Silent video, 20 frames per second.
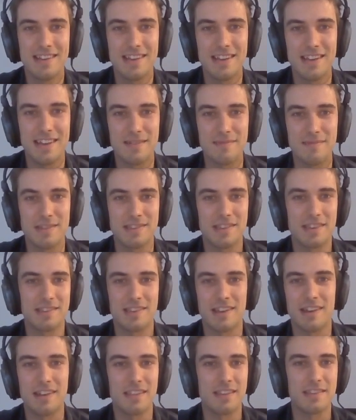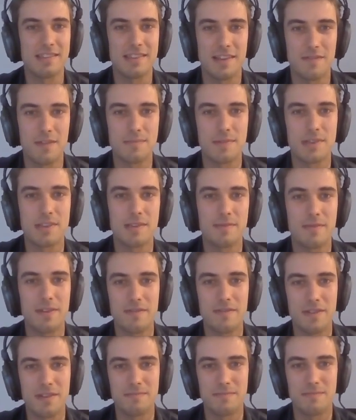As I said, I think DevOps is
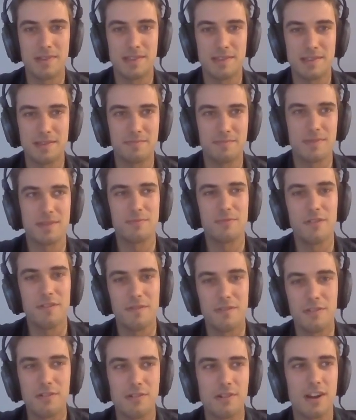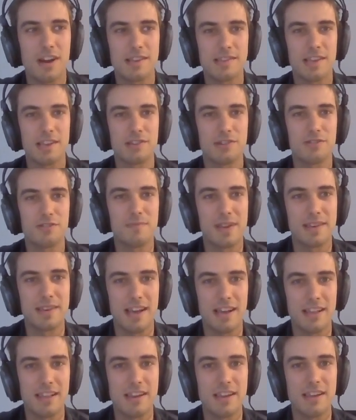it's more of an organizational
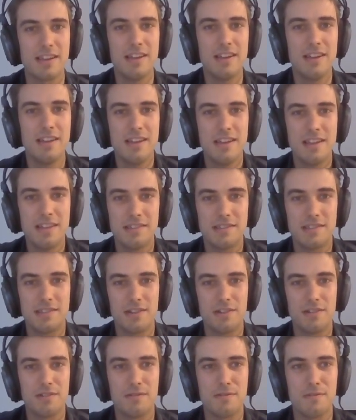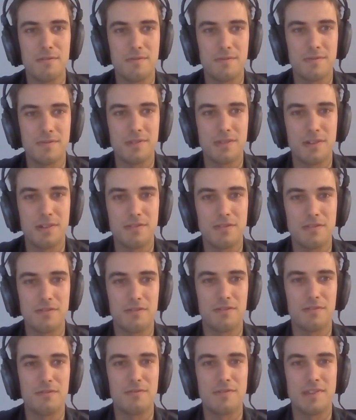mentality. So, the
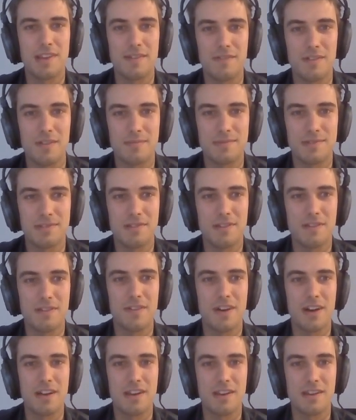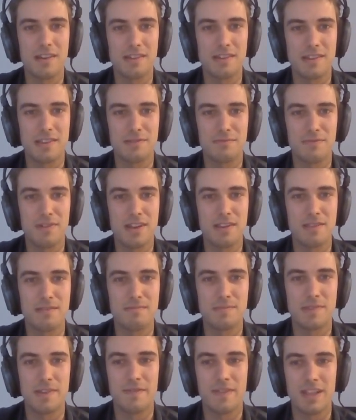true DevOps nirvana is
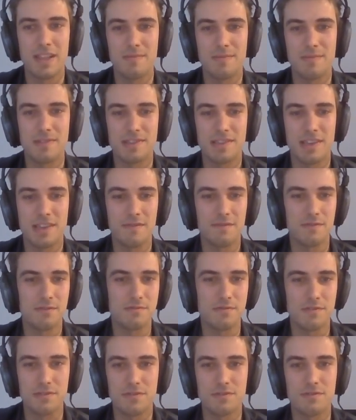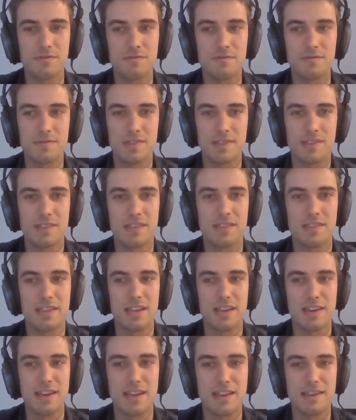when developers have all the tools that
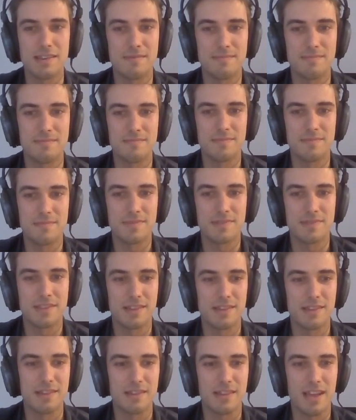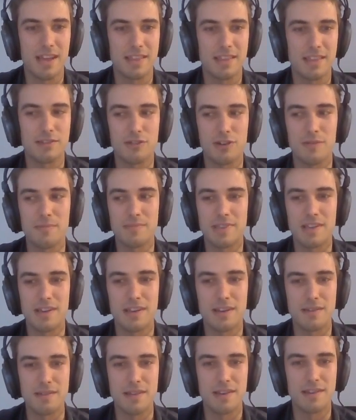they need to get their job
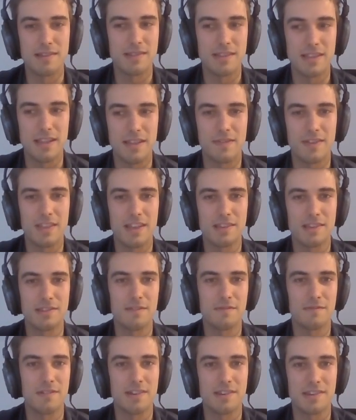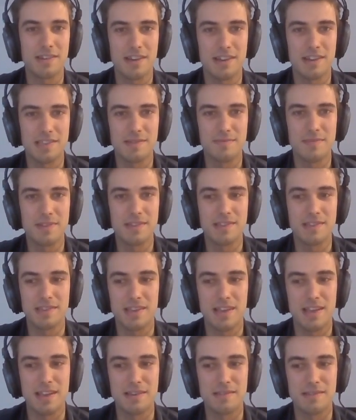done and deliver their software to customers.
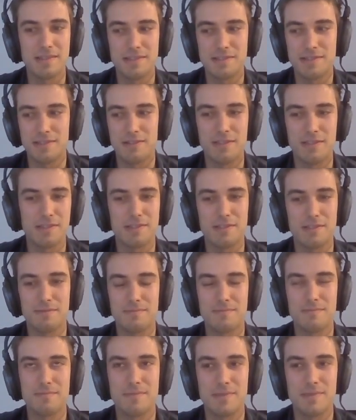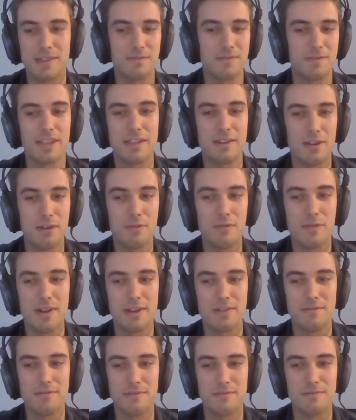And so there's really no
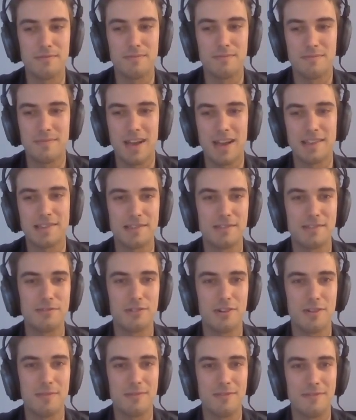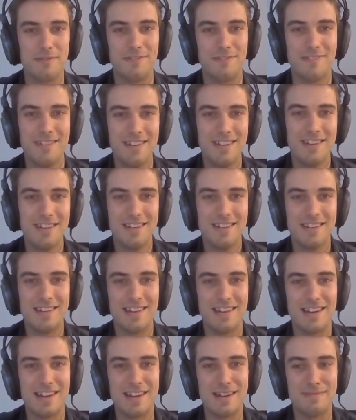one who has the job of,
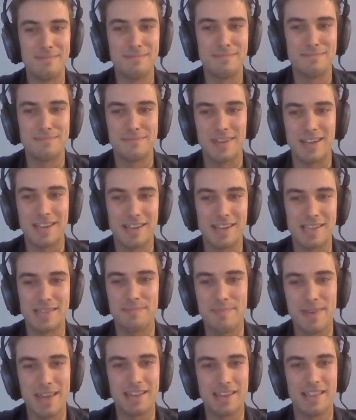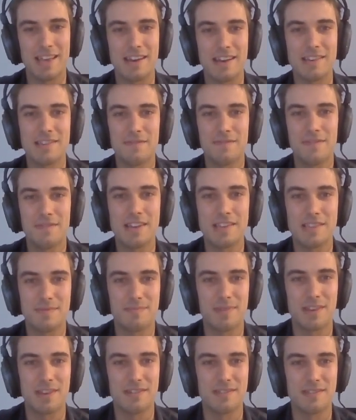I guess, being that interface,
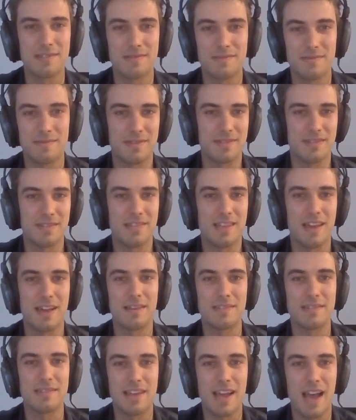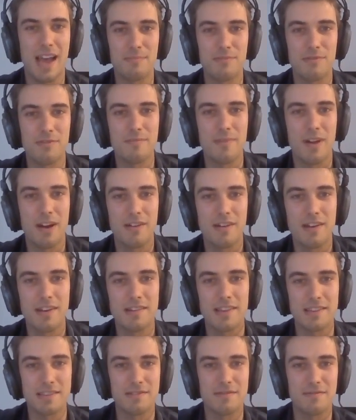because that gap or barrier
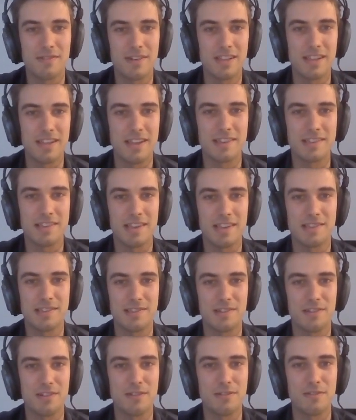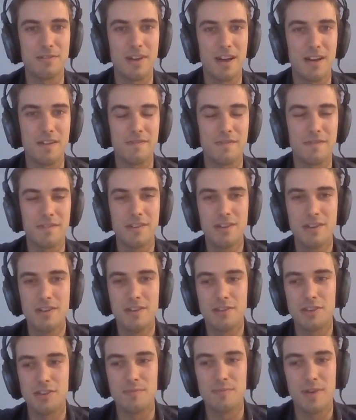doesn't really exist.
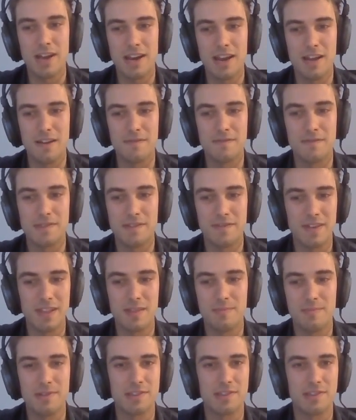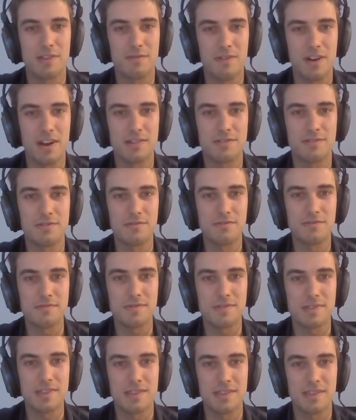You might have developers that write
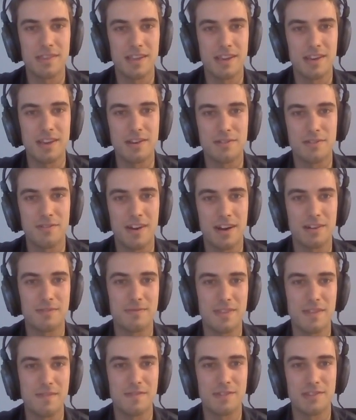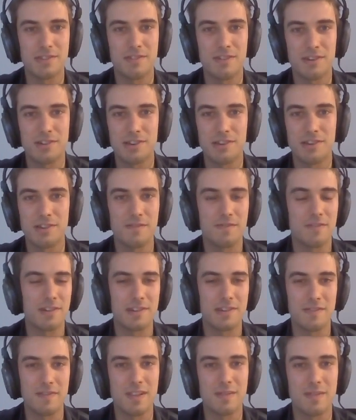tools that interact with infrastructure. You've got
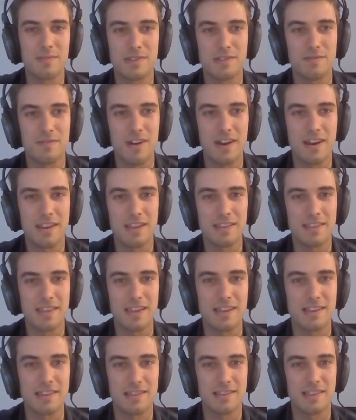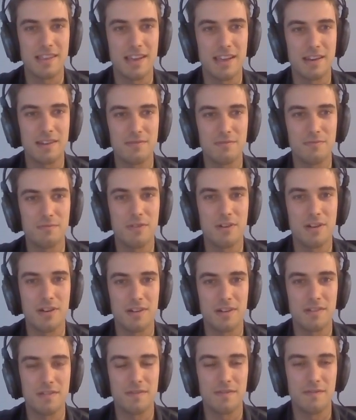developers writing things that
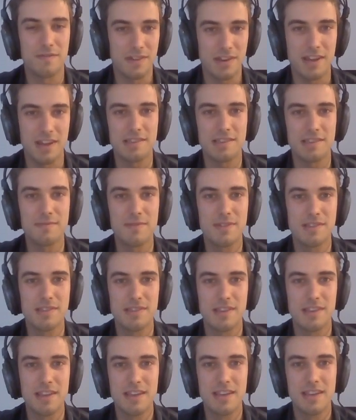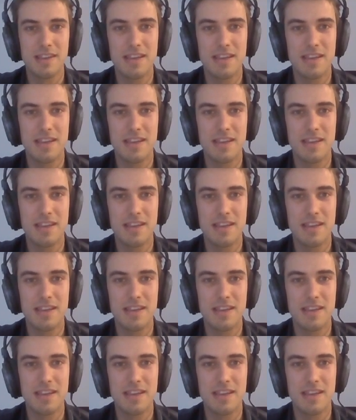work for customers.